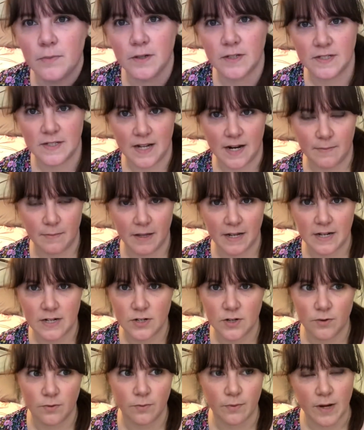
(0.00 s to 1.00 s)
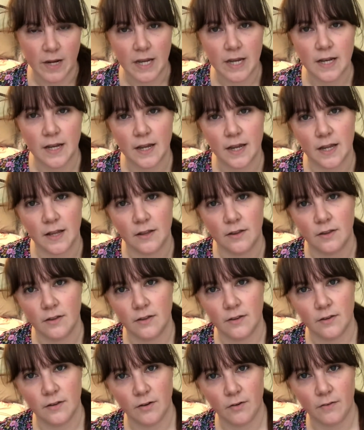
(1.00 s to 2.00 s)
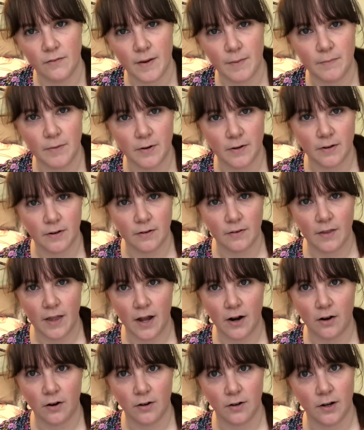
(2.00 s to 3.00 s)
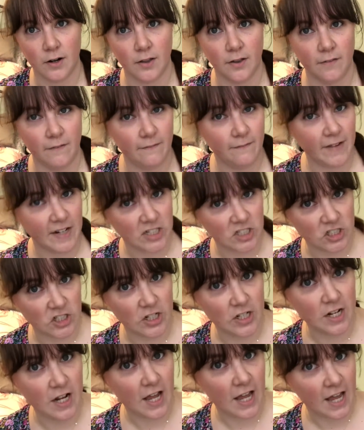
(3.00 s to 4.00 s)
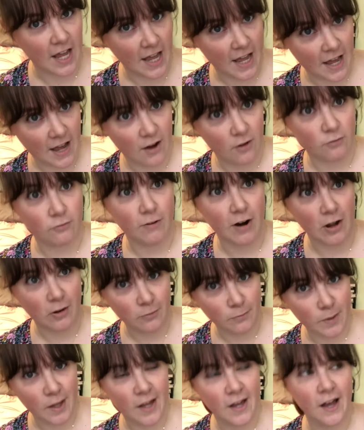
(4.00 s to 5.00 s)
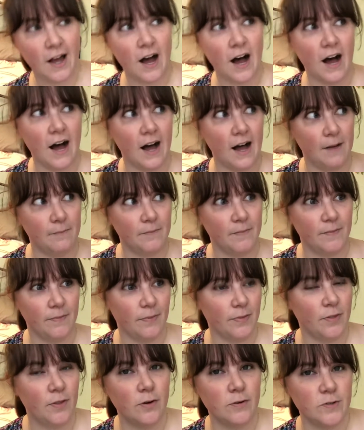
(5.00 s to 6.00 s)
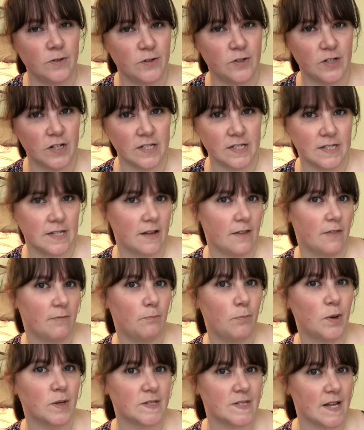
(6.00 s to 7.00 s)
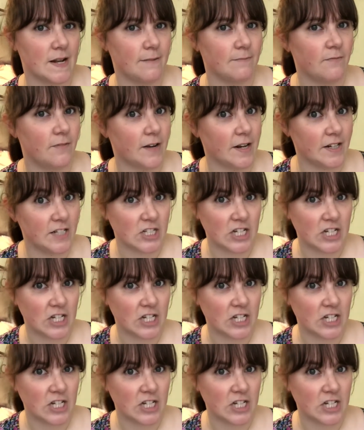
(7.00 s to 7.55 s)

that I plan to read in November that are on the fiction realm. Those are just books that I'm finishing